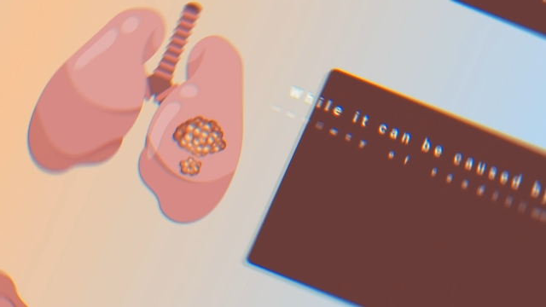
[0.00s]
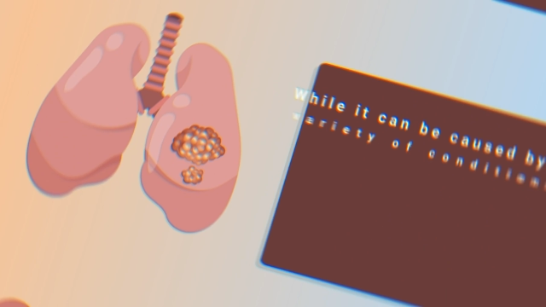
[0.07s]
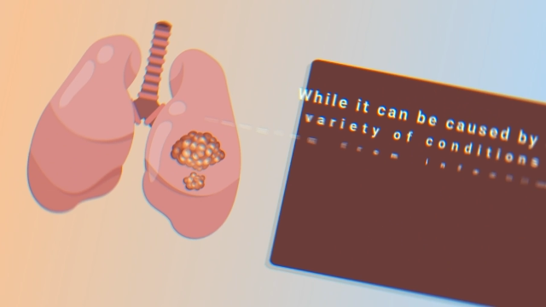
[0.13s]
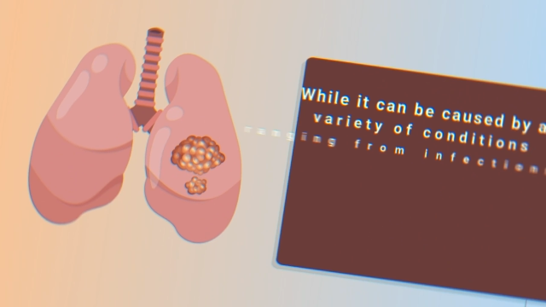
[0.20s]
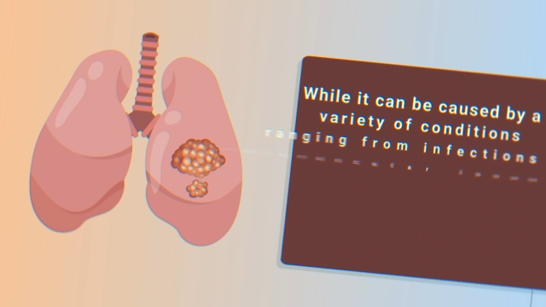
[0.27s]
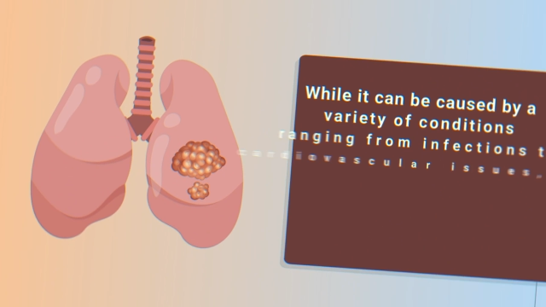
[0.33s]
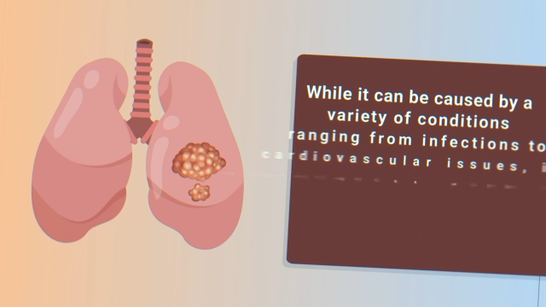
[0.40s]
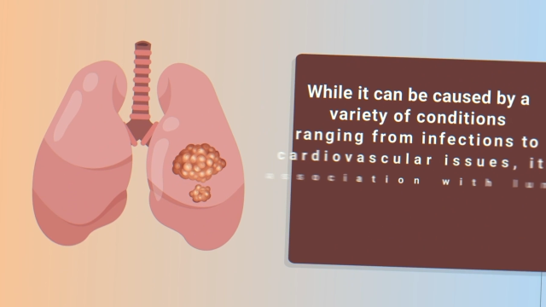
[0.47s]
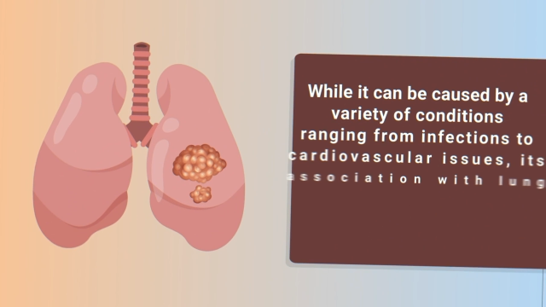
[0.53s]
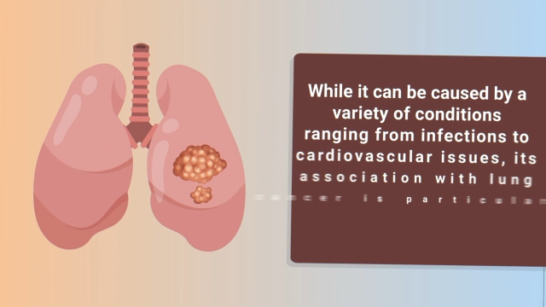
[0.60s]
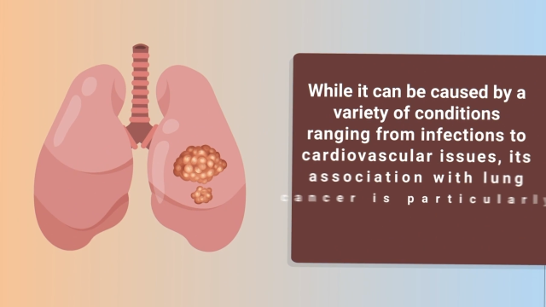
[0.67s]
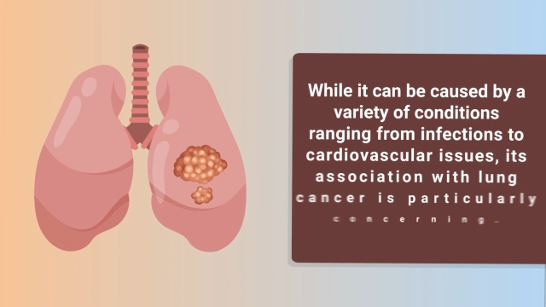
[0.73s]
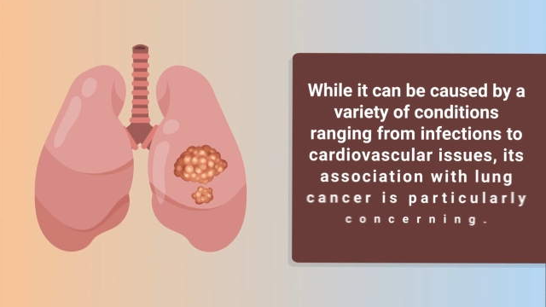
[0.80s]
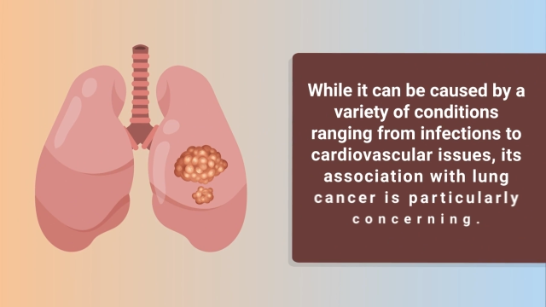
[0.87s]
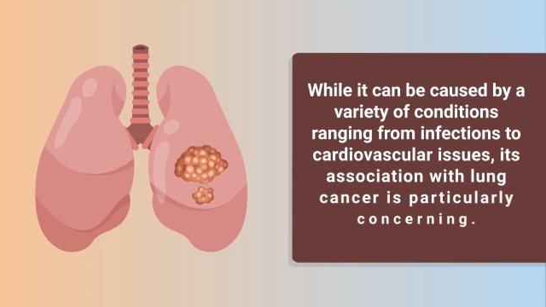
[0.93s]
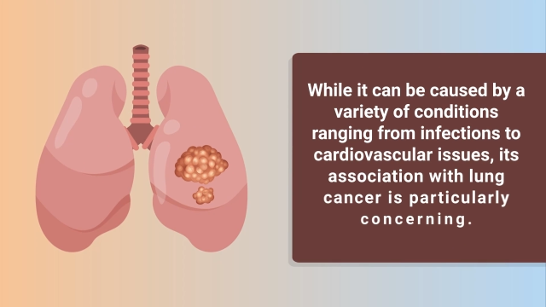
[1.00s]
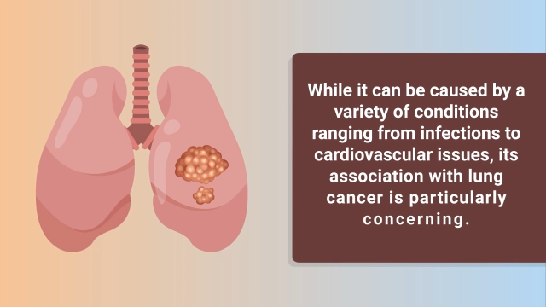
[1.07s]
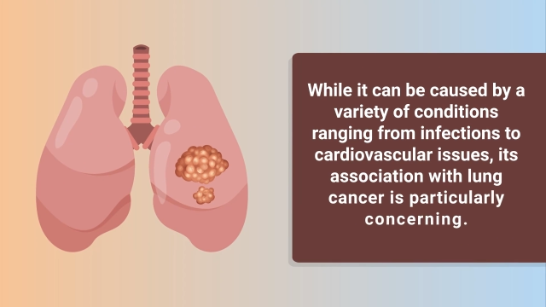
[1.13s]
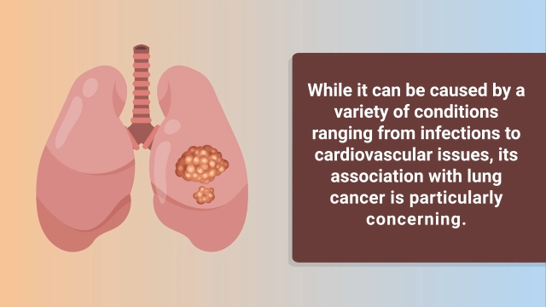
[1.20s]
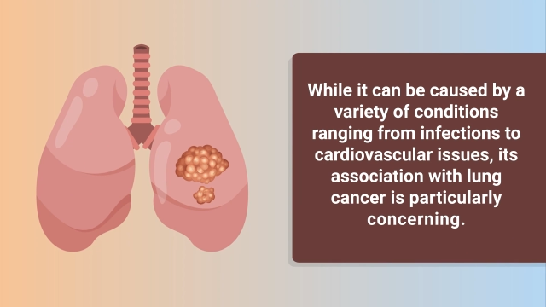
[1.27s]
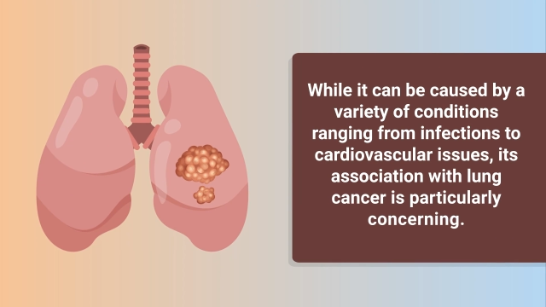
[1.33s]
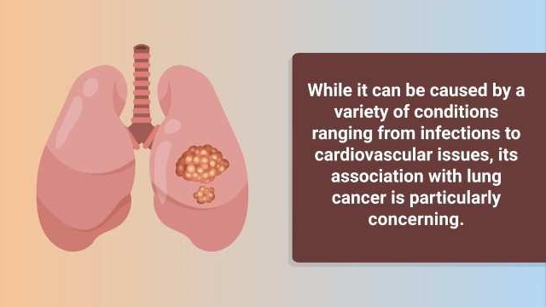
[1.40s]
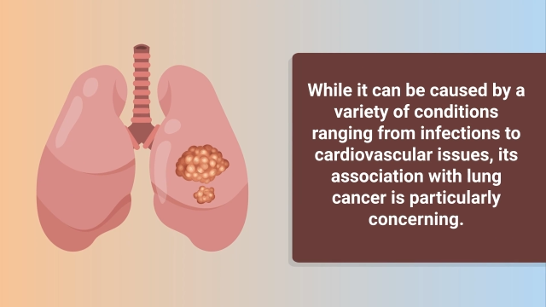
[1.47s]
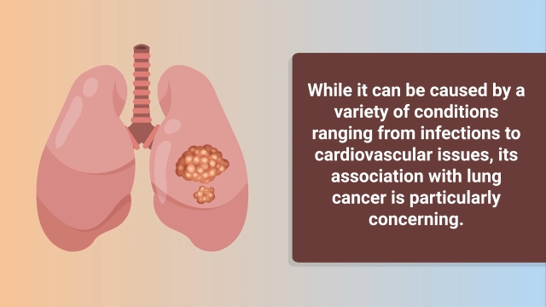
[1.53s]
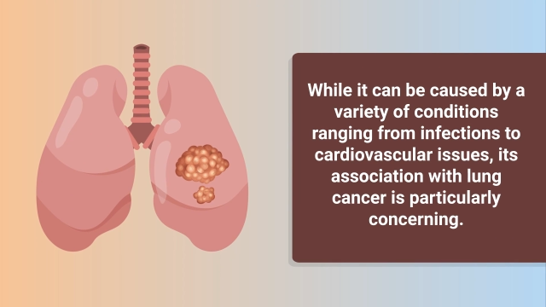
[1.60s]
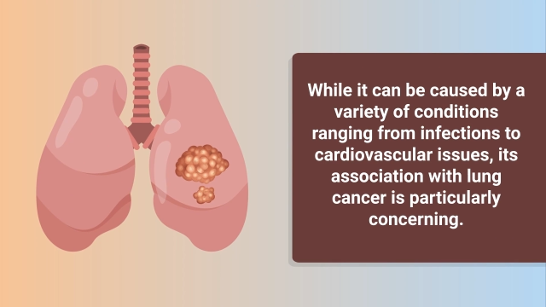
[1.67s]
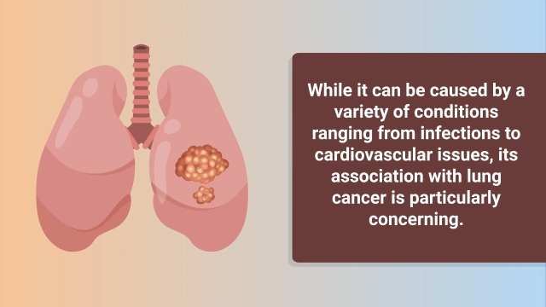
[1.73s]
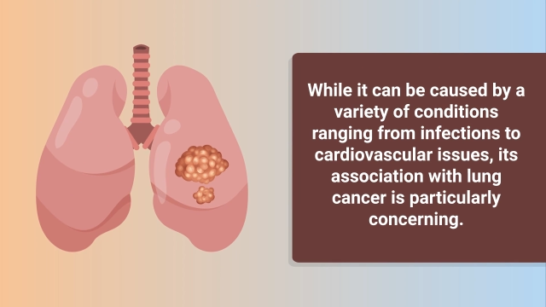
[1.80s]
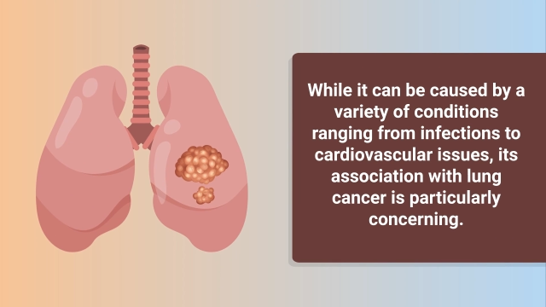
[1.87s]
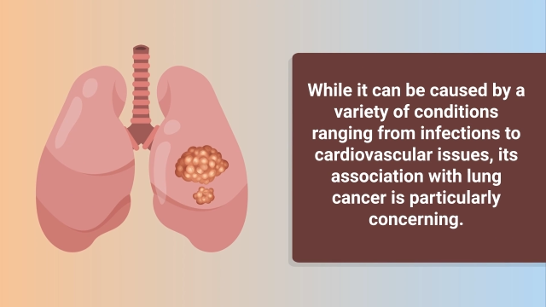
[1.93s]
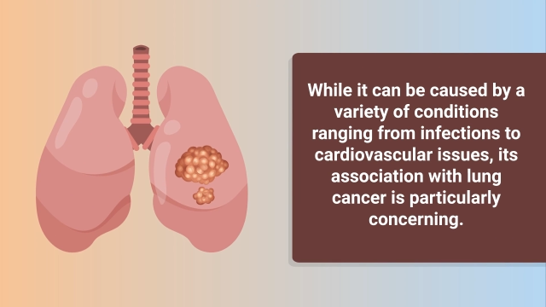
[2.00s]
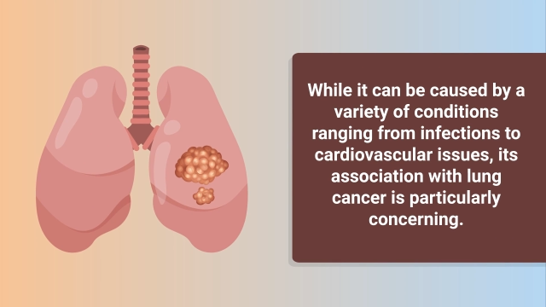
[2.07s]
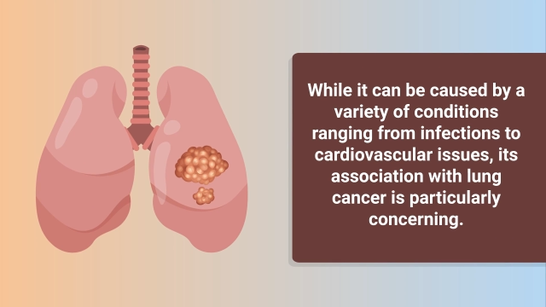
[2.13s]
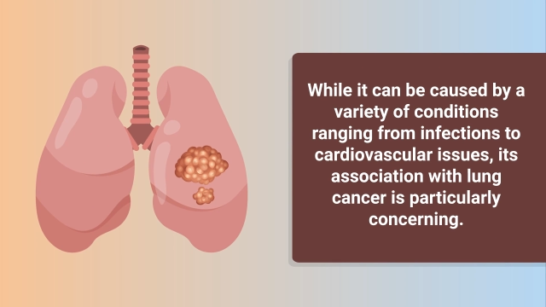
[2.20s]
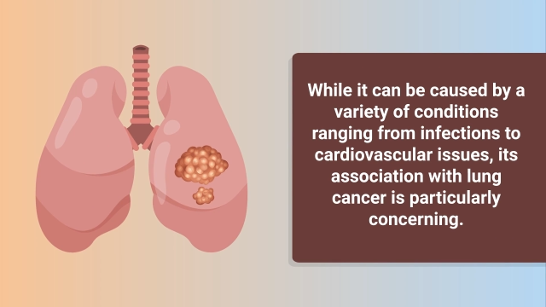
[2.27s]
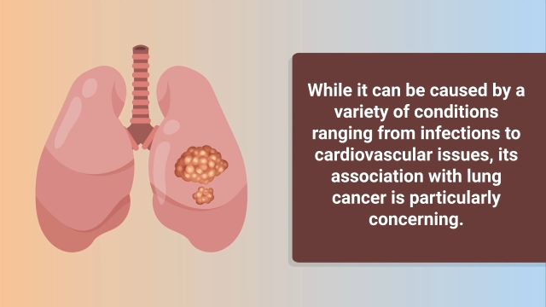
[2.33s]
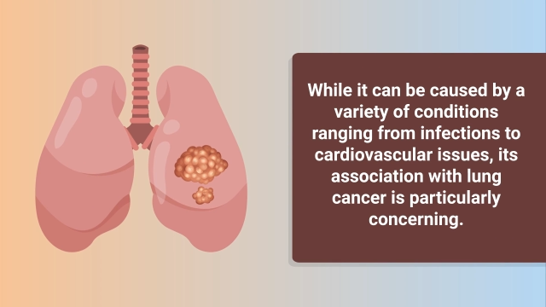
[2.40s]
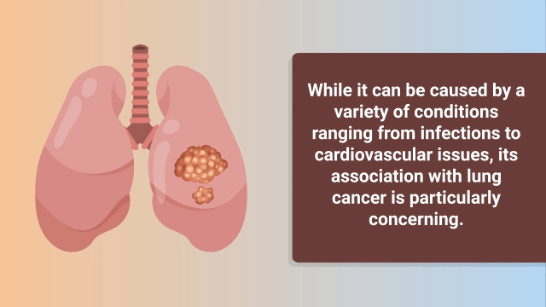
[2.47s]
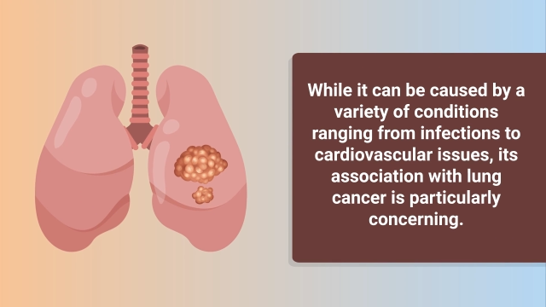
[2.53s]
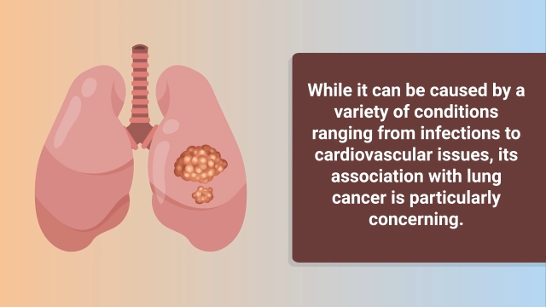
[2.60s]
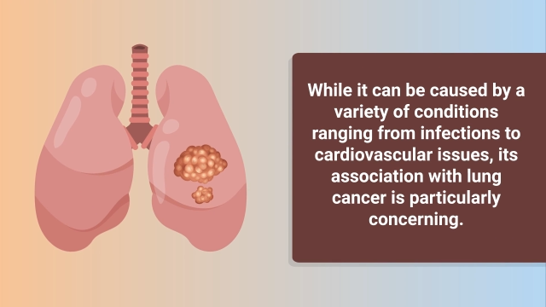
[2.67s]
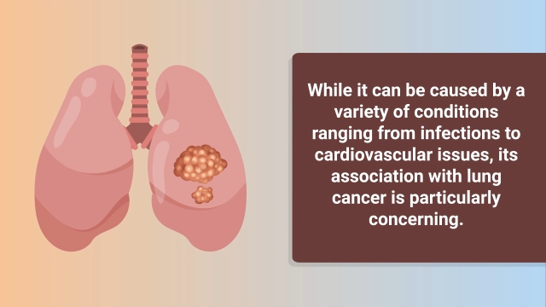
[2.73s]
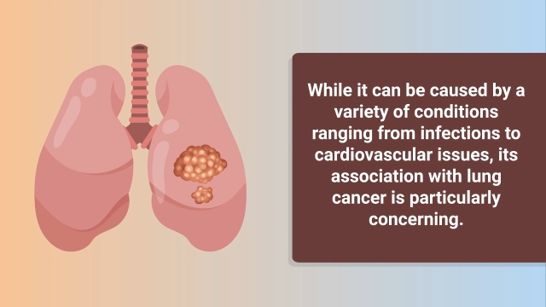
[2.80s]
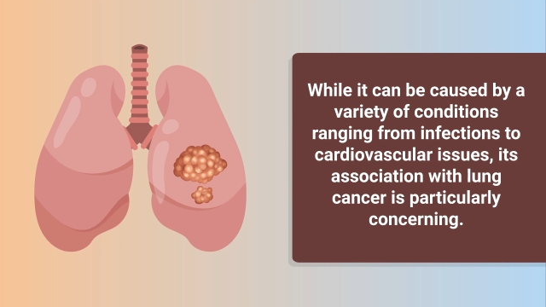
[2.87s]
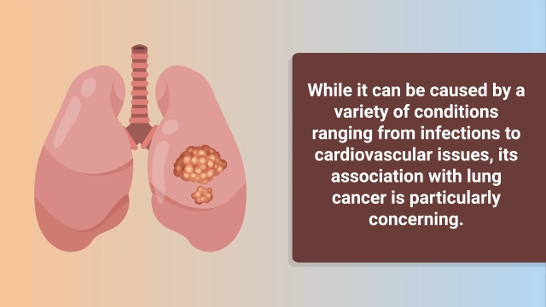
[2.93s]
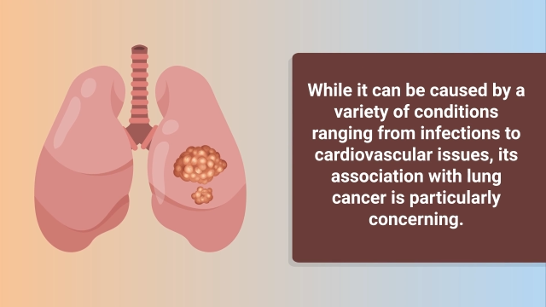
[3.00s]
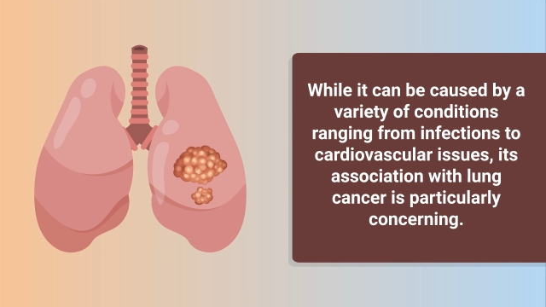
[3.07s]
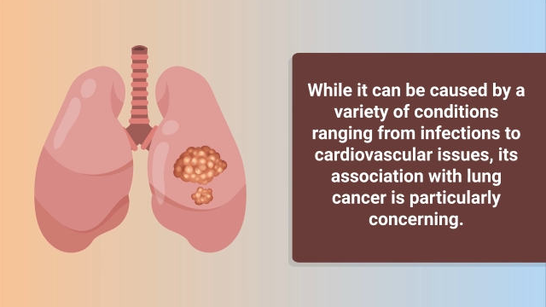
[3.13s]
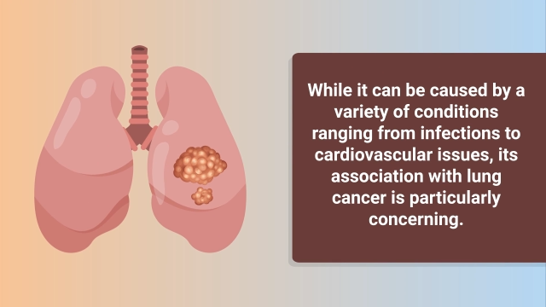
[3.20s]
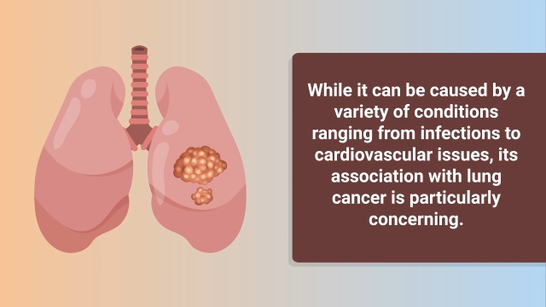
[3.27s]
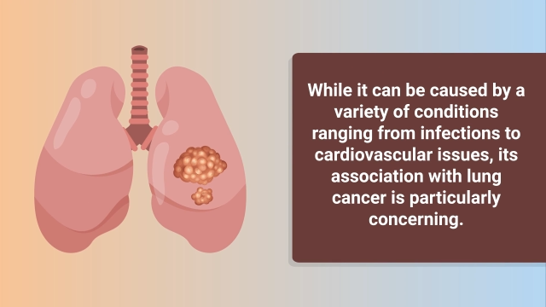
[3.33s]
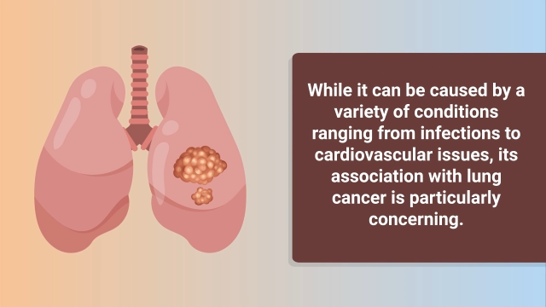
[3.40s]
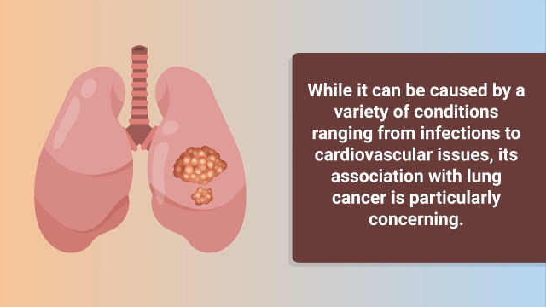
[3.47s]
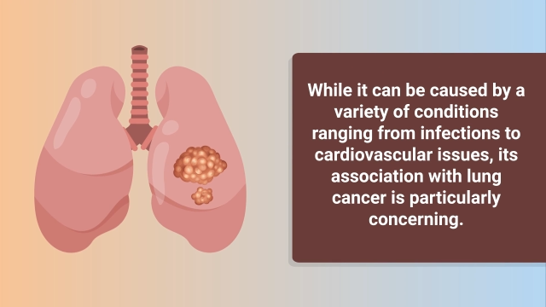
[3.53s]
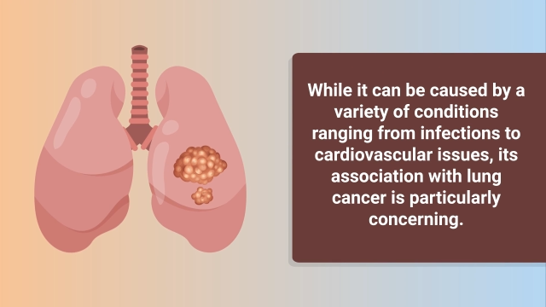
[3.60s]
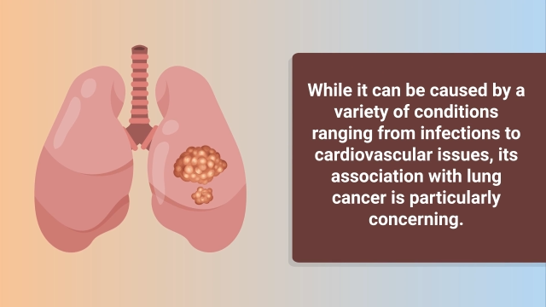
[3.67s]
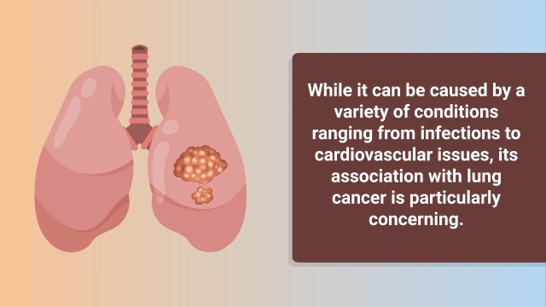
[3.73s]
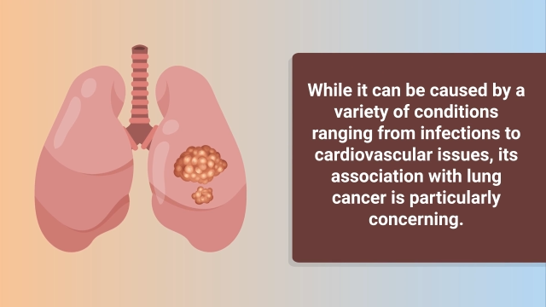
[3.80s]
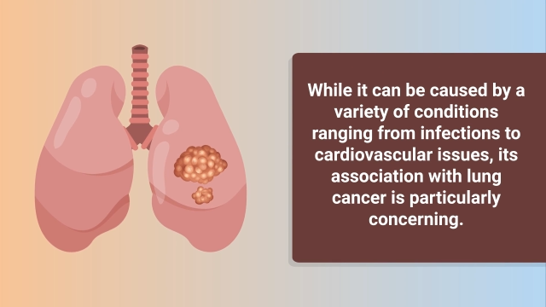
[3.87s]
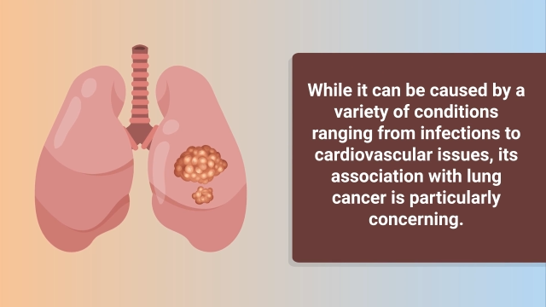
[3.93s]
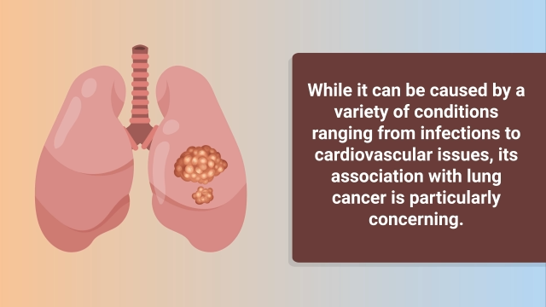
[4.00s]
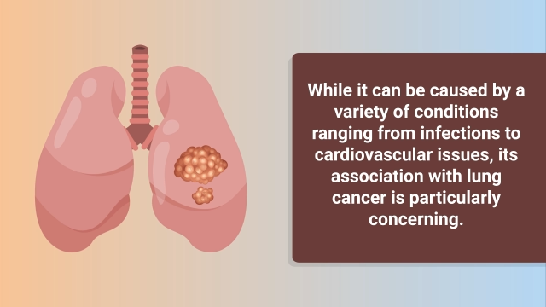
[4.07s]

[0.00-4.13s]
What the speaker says: (no speaker visible)